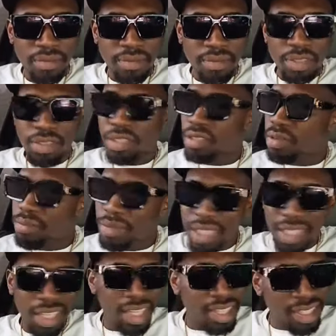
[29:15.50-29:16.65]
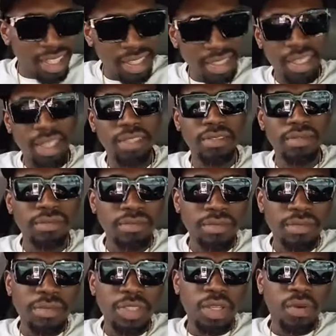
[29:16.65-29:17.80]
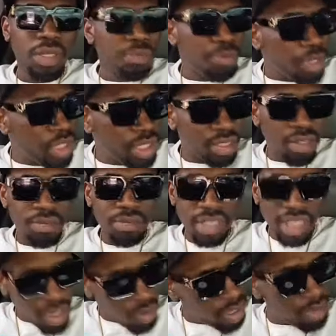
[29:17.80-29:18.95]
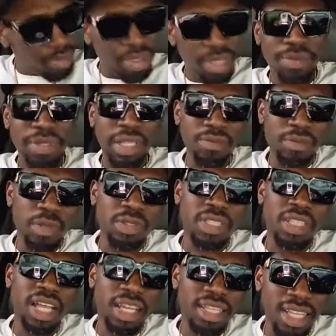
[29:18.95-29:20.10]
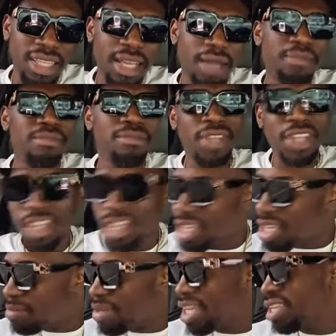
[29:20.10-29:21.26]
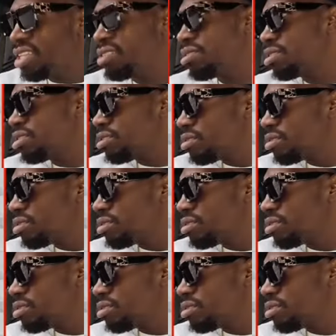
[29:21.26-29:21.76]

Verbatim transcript: So some man understand. When police come take all the people them goods like that and murder my youth.